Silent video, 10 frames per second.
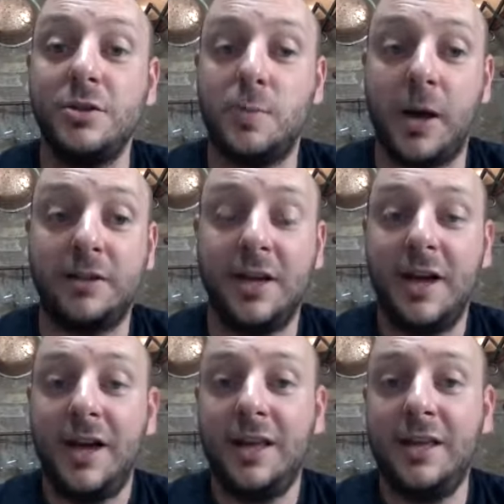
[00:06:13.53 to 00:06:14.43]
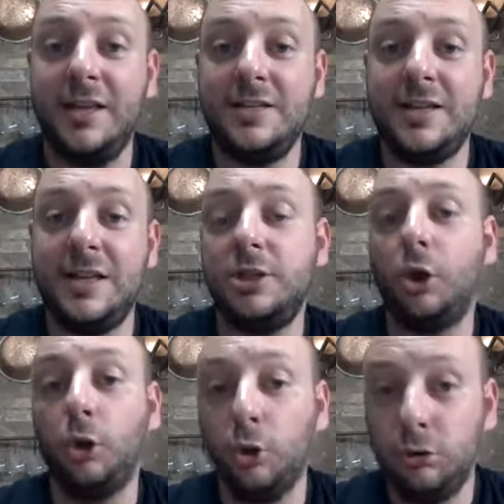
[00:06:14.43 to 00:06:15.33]
but he's
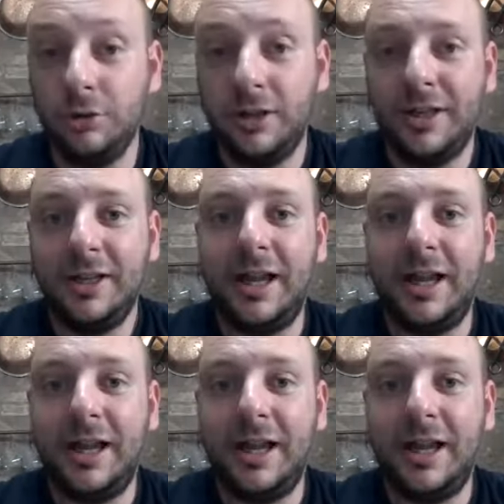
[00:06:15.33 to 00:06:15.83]
cool,